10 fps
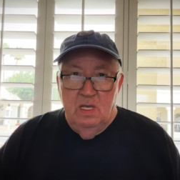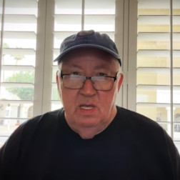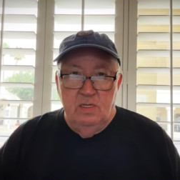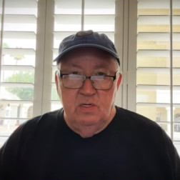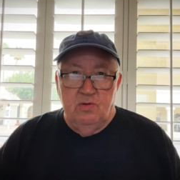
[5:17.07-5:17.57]

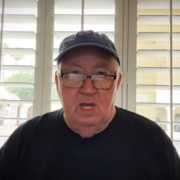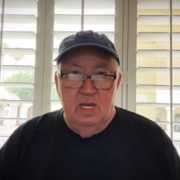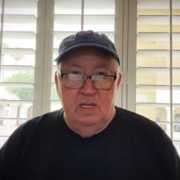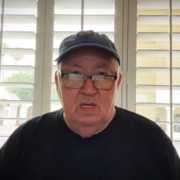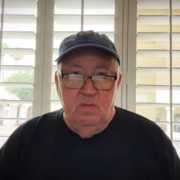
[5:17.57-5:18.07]
and you're
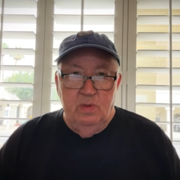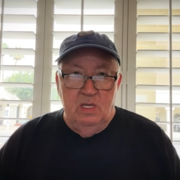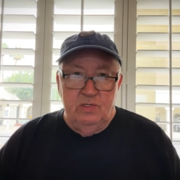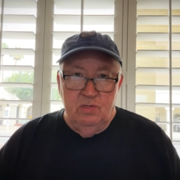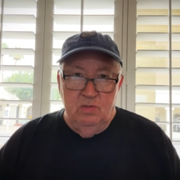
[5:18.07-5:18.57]
trying to come
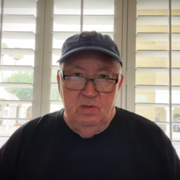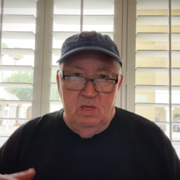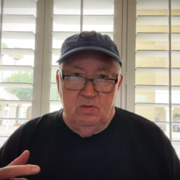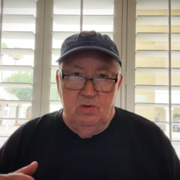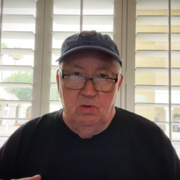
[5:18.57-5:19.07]
into
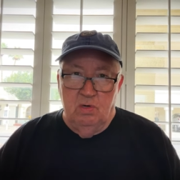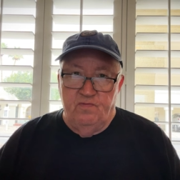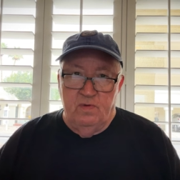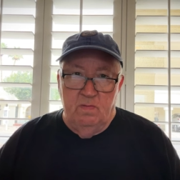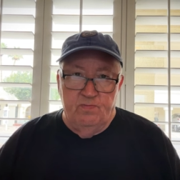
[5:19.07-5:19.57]
Ecuador
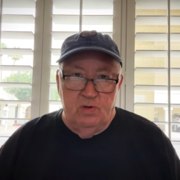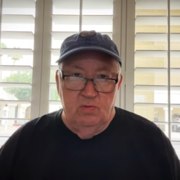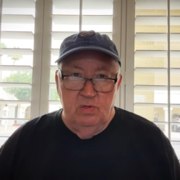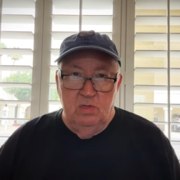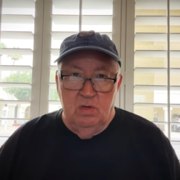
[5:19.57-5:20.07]
from
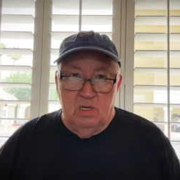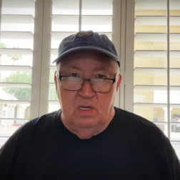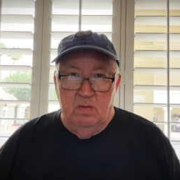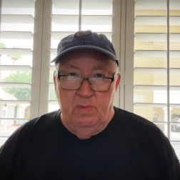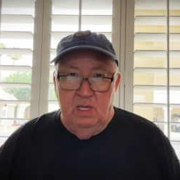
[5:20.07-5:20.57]
Peru or
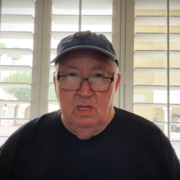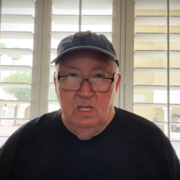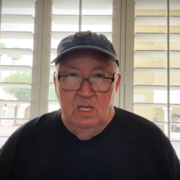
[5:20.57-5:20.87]
Colombia,